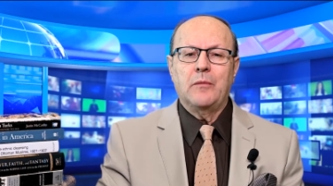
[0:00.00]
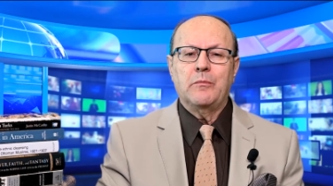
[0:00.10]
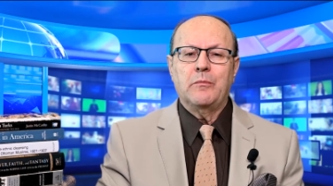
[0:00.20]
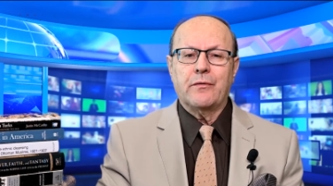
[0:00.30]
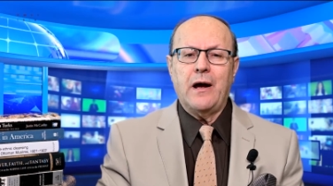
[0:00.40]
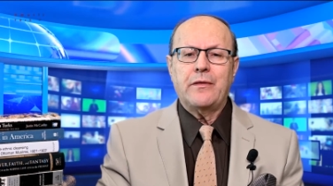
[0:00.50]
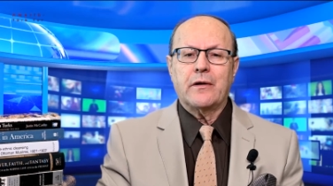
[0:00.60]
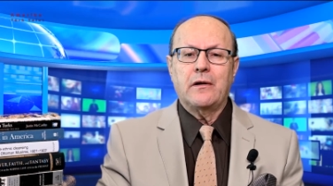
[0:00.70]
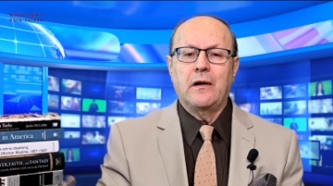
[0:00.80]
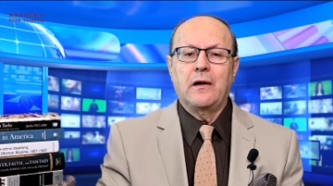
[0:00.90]
but
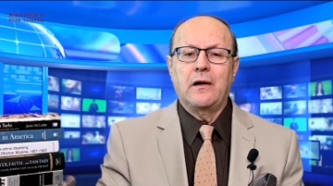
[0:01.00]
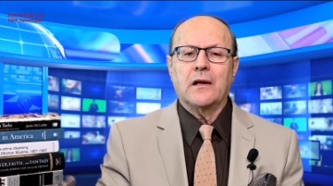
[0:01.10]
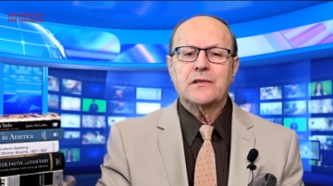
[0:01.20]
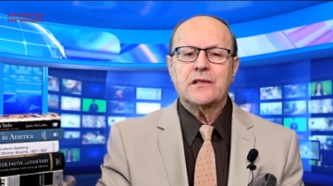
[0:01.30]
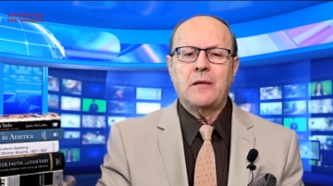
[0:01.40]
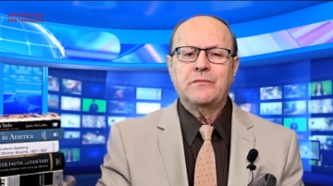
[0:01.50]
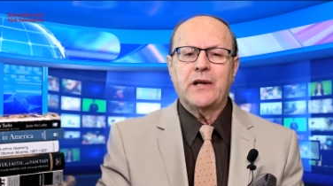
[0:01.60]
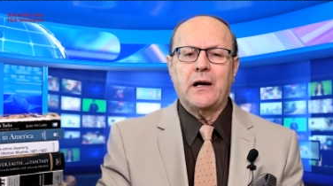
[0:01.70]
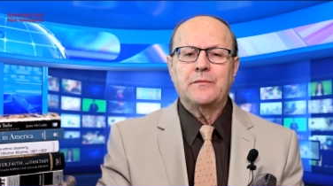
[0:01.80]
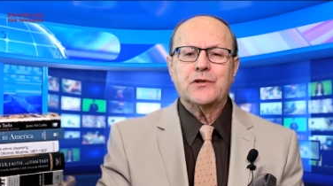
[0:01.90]
rather on
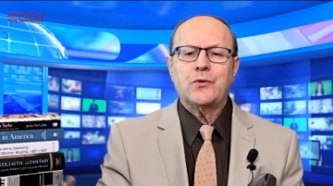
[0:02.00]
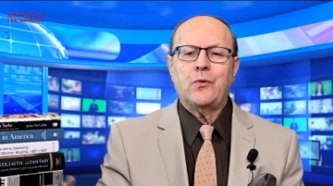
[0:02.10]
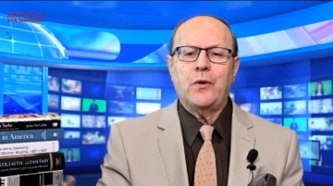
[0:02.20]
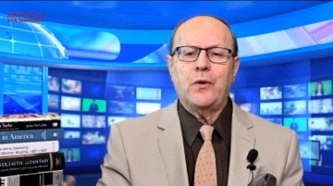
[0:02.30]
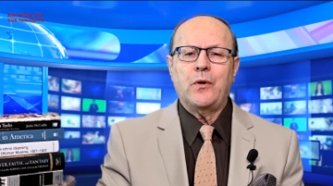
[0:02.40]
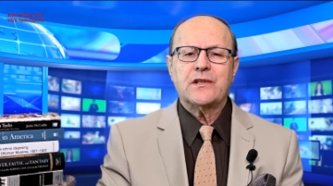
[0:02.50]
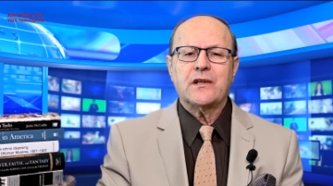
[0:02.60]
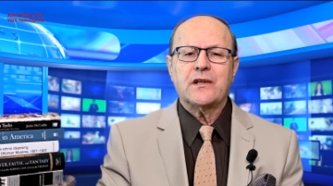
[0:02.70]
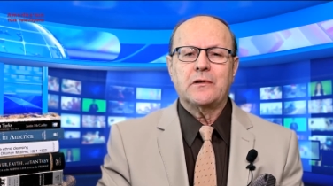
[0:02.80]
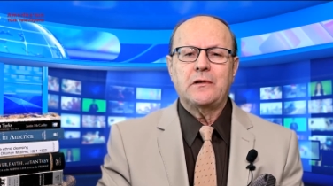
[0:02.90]
sometimes
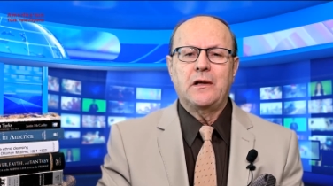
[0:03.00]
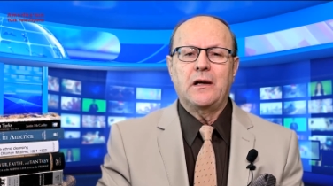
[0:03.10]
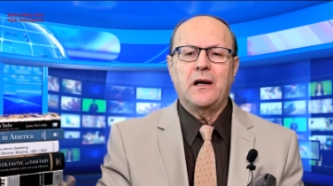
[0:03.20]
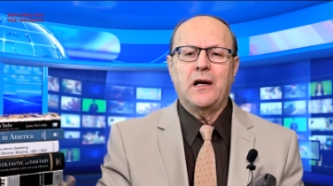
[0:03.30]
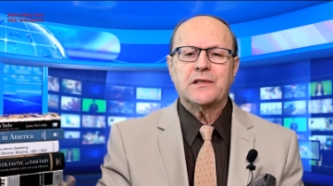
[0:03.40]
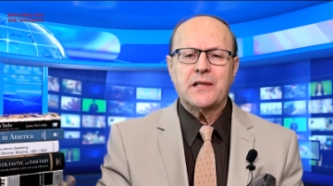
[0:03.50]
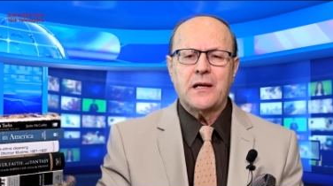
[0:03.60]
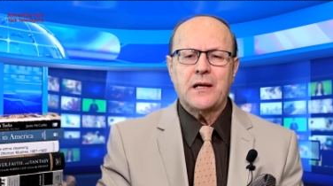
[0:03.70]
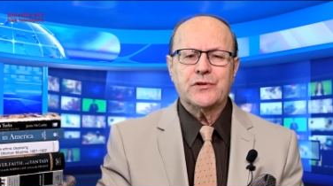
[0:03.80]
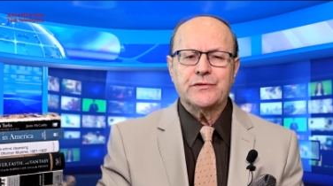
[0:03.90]
questionable
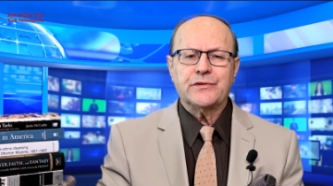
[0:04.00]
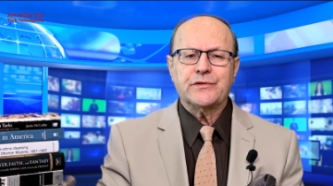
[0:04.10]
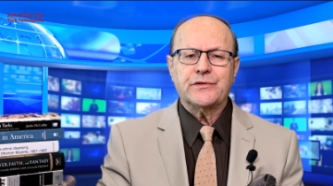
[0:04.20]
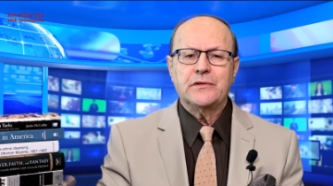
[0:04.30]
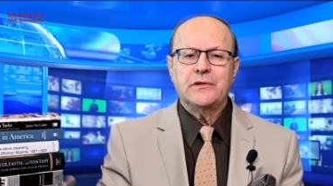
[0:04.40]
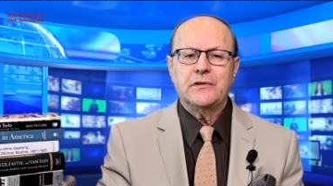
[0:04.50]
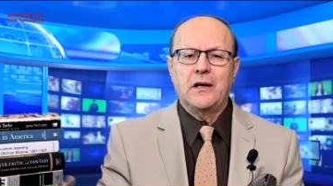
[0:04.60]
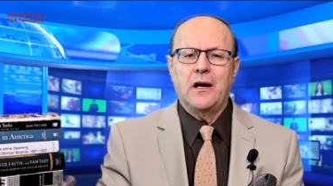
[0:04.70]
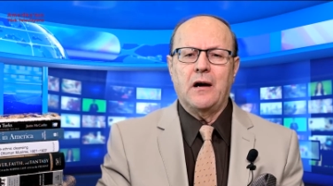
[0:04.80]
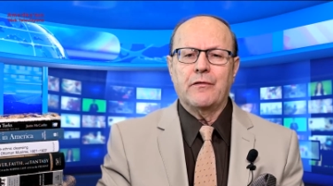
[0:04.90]
assumptions
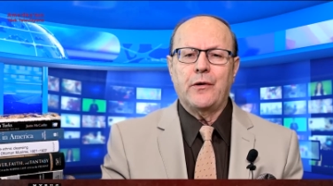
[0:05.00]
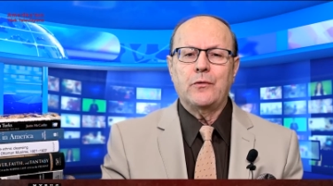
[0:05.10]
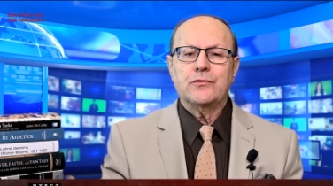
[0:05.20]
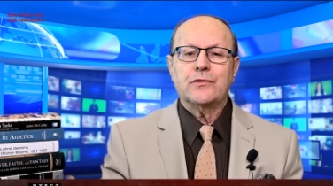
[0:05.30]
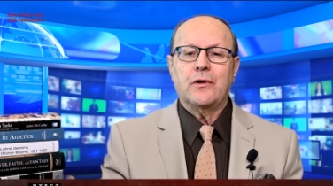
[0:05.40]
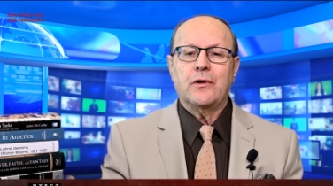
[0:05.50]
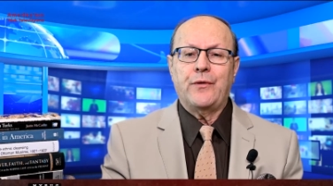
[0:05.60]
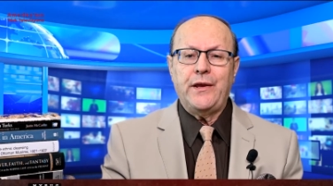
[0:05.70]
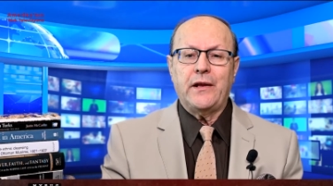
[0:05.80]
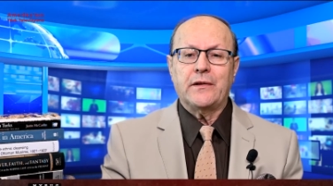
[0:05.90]
of those
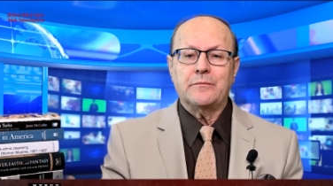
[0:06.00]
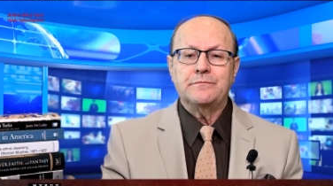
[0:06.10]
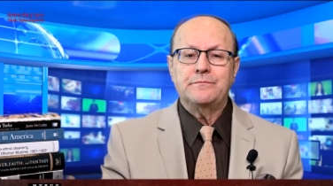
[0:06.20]
reading them.